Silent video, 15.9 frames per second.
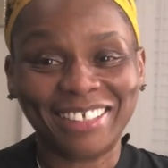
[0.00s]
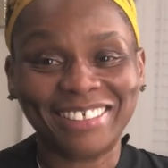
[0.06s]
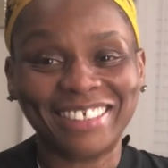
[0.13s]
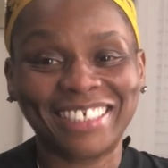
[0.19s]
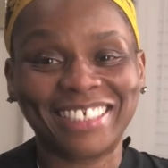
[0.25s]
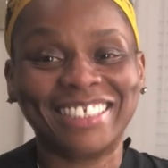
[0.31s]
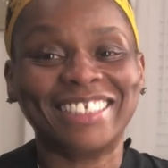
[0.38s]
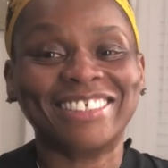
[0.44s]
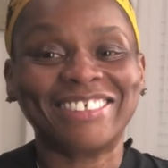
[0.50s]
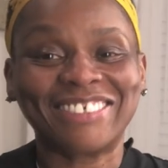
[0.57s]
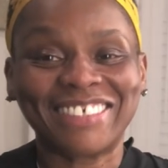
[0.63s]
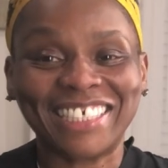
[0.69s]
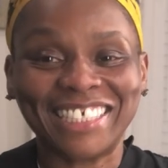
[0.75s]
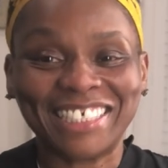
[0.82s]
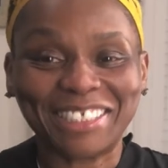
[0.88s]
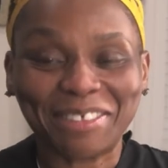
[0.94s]
look a little
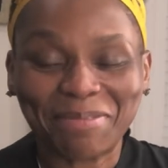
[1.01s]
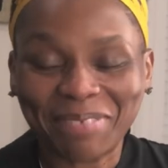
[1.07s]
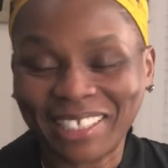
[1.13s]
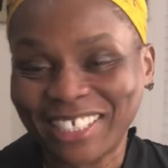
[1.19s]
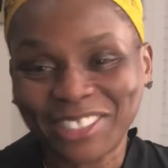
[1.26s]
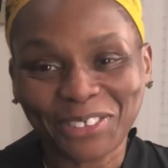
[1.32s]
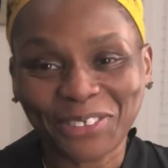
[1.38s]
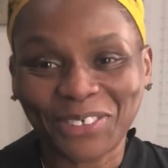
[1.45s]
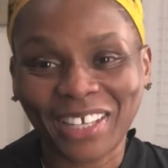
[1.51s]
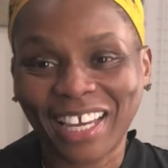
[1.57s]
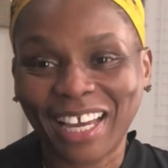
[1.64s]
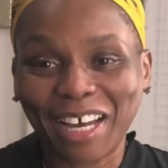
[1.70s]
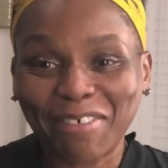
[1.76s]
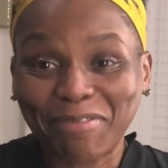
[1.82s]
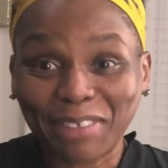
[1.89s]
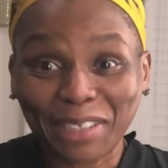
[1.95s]
crazy, but it's okay.
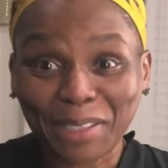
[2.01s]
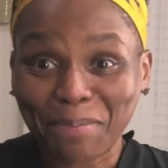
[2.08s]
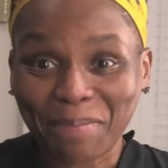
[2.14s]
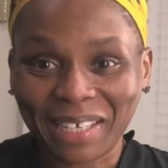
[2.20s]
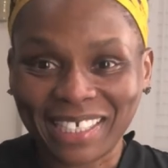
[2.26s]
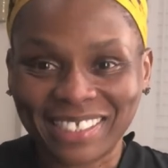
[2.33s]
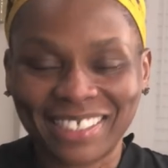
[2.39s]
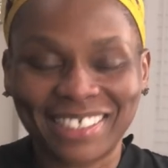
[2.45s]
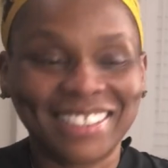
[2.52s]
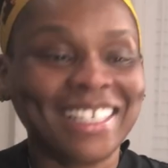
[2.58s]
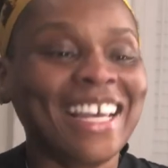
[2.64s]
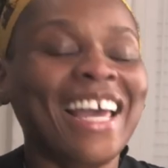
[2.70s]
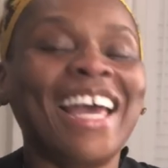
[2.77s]
I feel amazing.